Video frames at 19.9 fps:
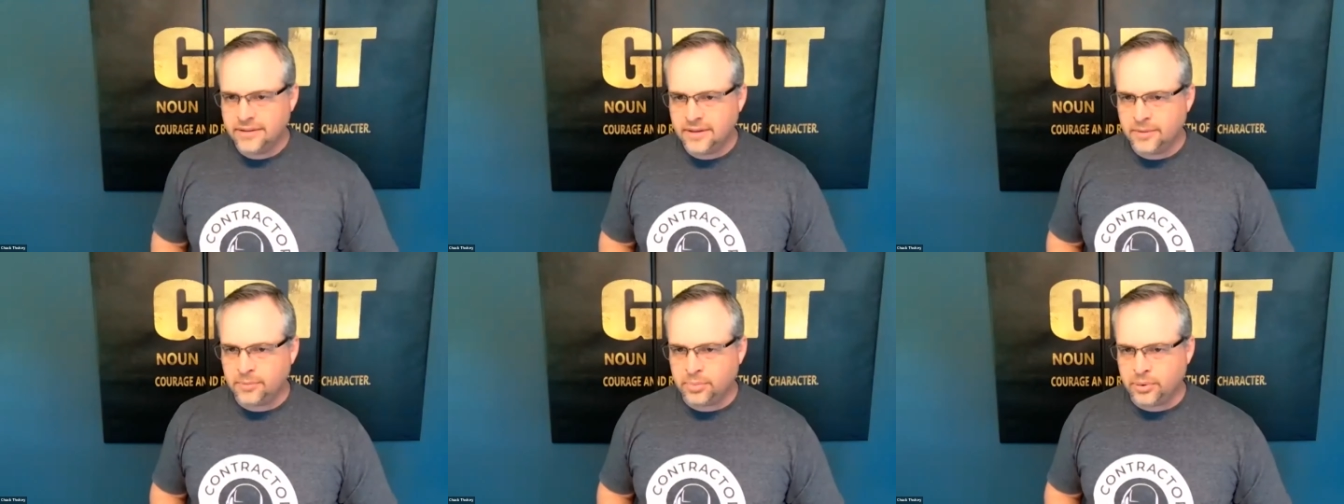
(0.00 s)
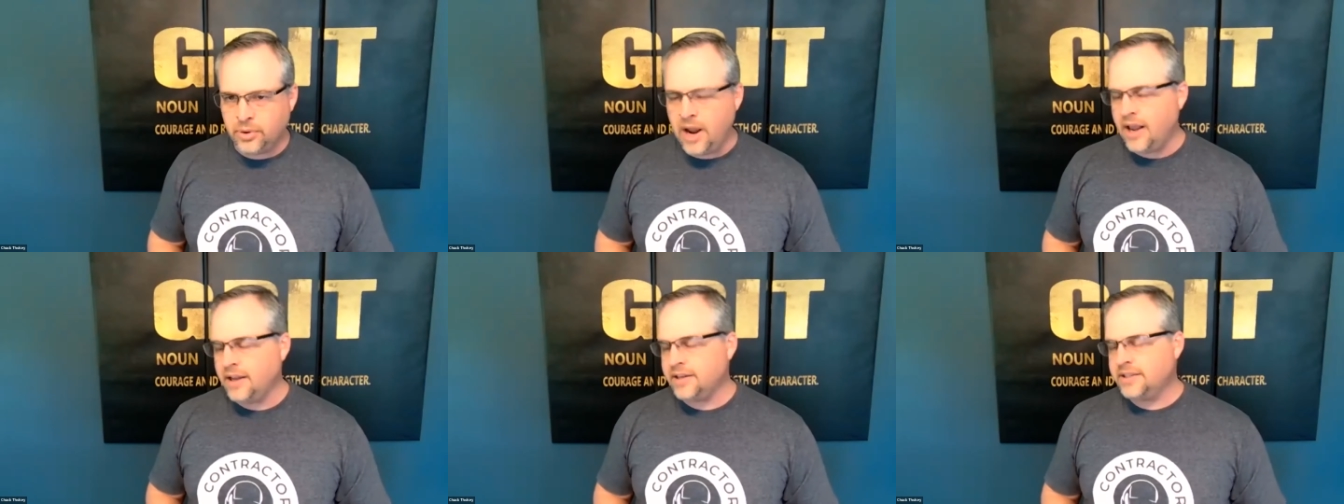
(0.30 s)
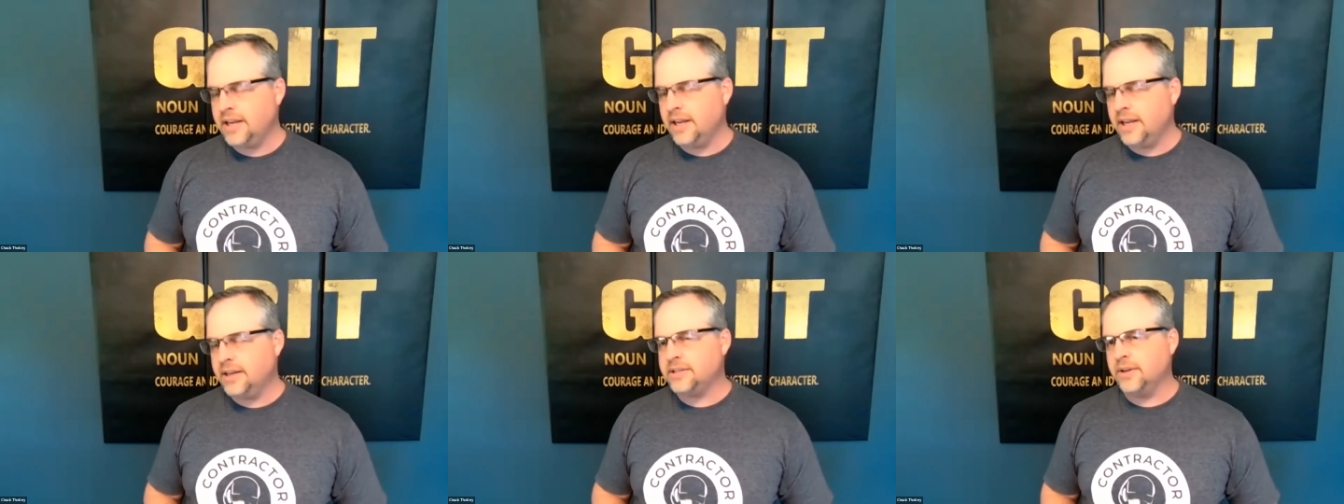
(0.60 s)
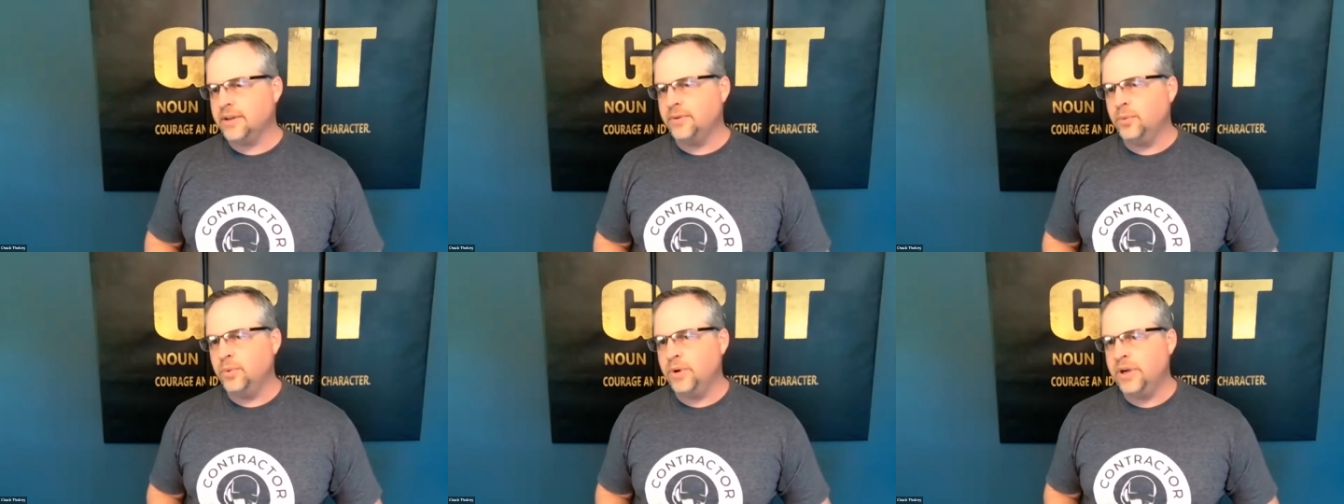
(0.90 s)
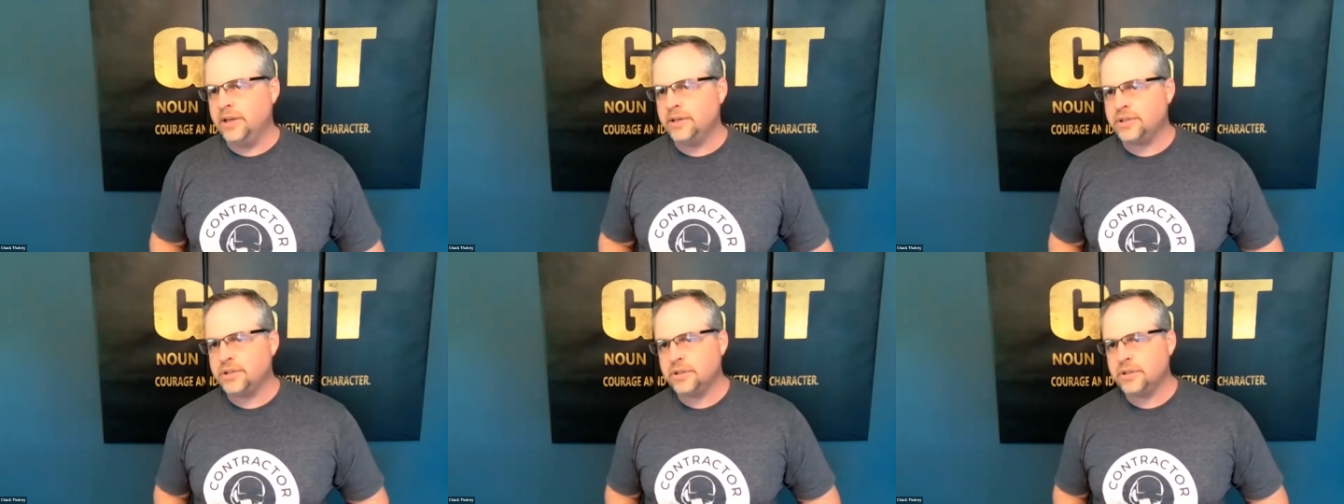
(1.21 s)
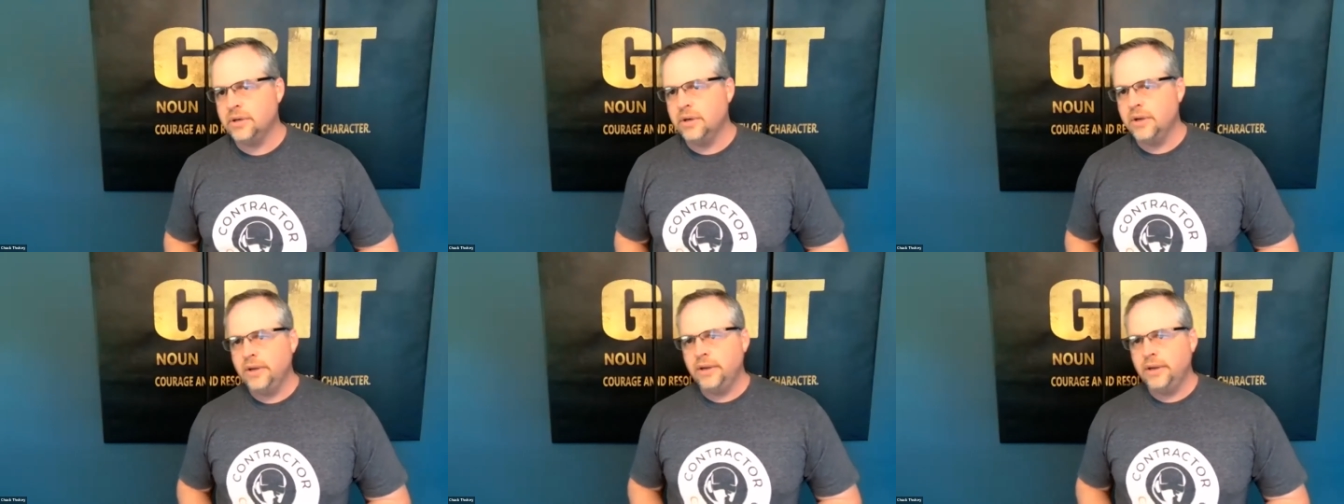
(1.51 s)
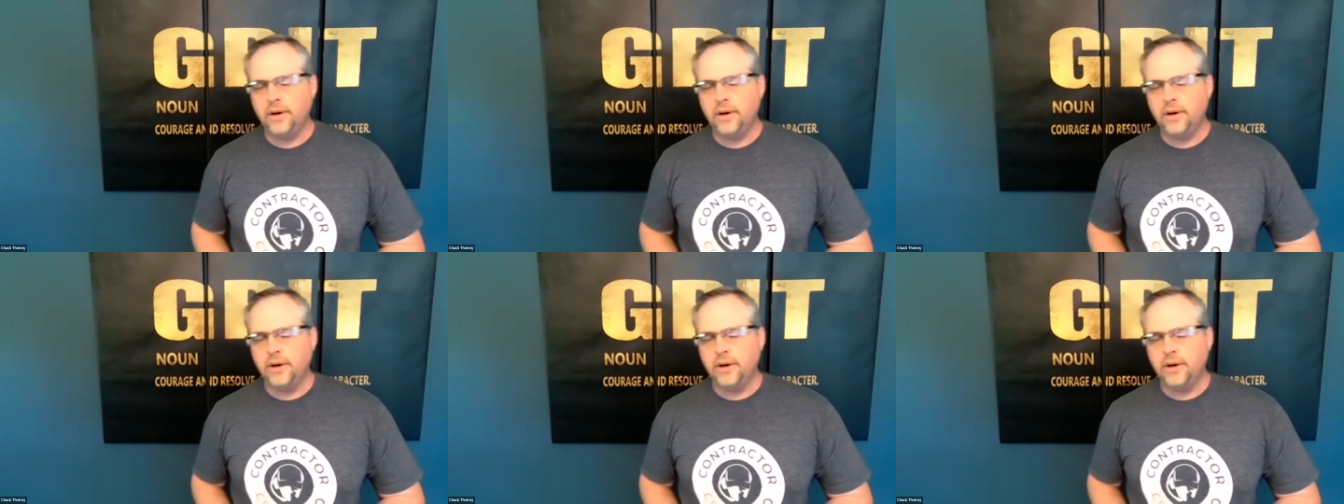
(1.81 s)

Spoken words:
in which